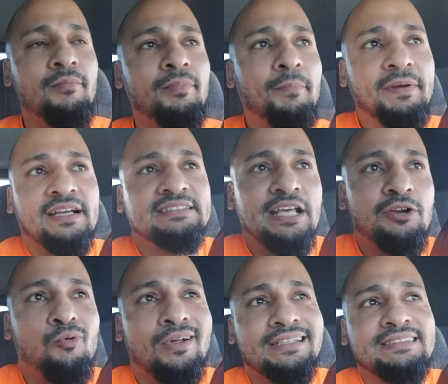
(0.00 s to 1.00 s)
but because they
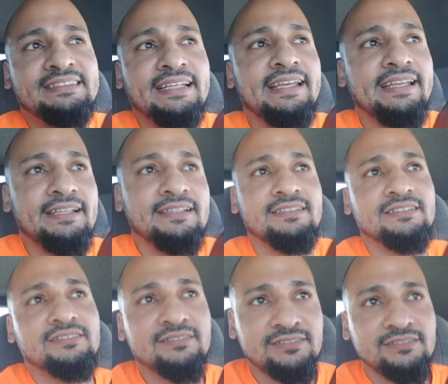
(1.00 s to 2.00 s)
don't want to see
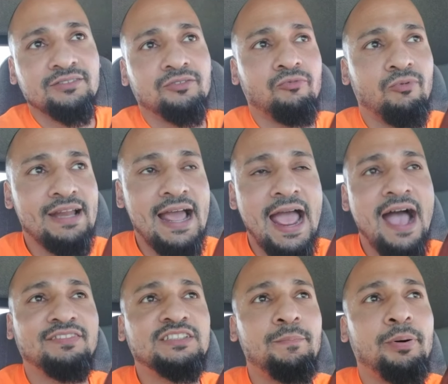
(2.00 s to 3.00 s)
what I
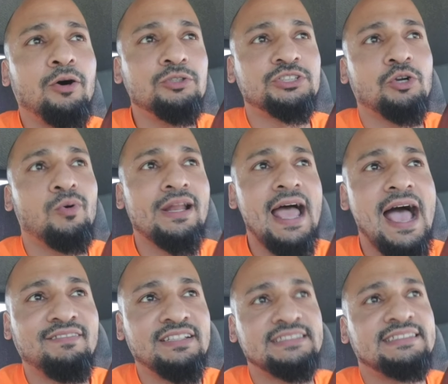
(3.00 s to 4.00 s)
have to post or what I
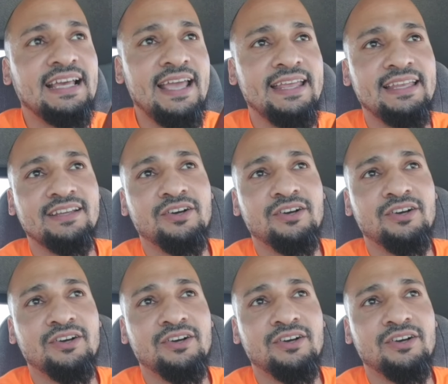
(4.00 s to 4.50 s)
have to say